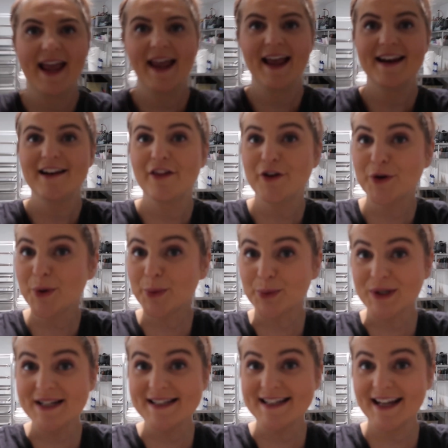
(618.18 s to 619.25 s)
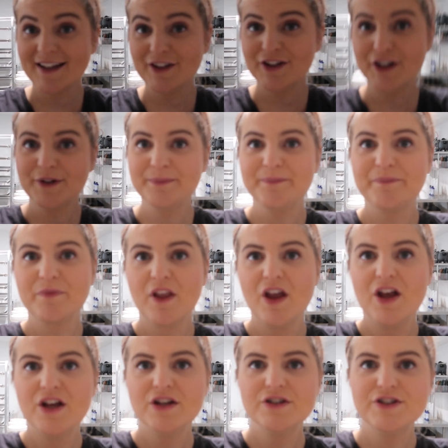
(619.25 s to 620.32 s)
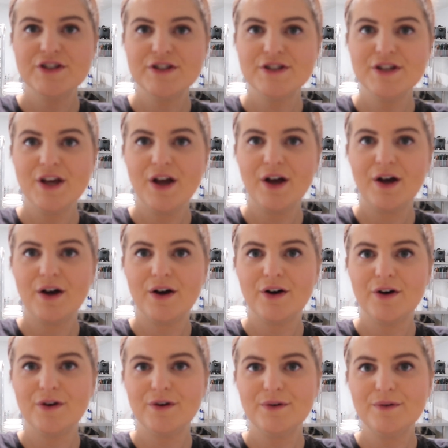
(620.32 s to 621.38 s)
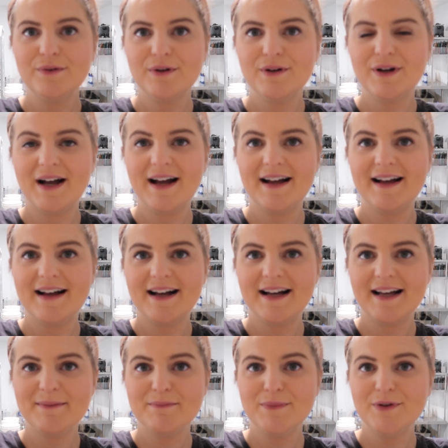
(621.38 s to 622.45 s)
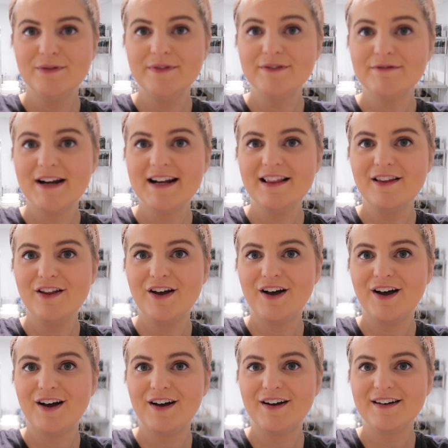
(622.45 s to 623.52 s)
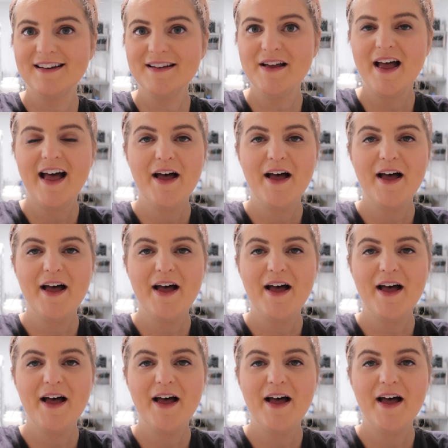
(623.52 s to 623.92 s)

another retailer. So I'm moving right along,